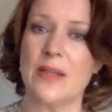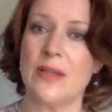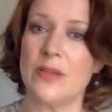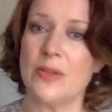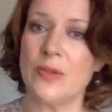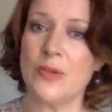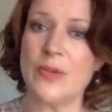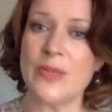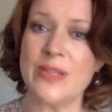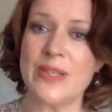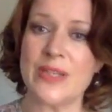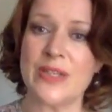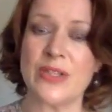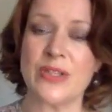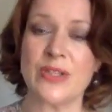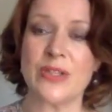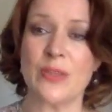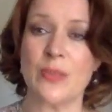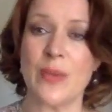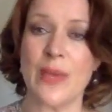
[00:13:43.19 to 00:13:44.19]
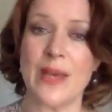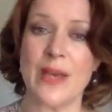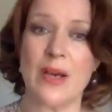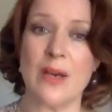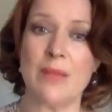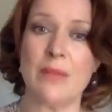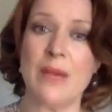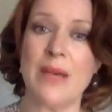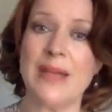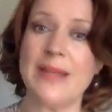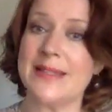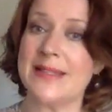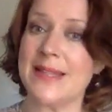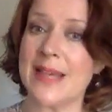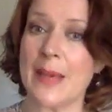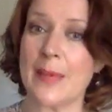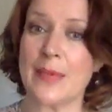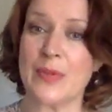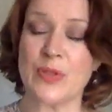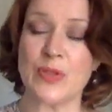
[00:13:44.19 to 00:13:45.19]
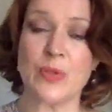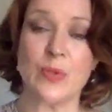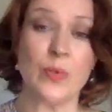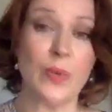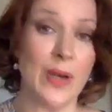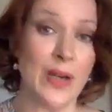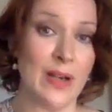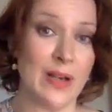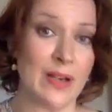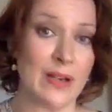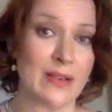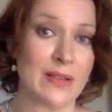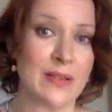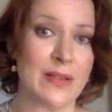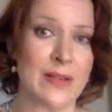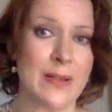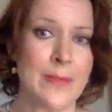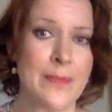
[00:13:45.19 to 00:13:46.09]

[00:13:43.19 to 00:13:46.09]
nor is it just the way our minds happen to work.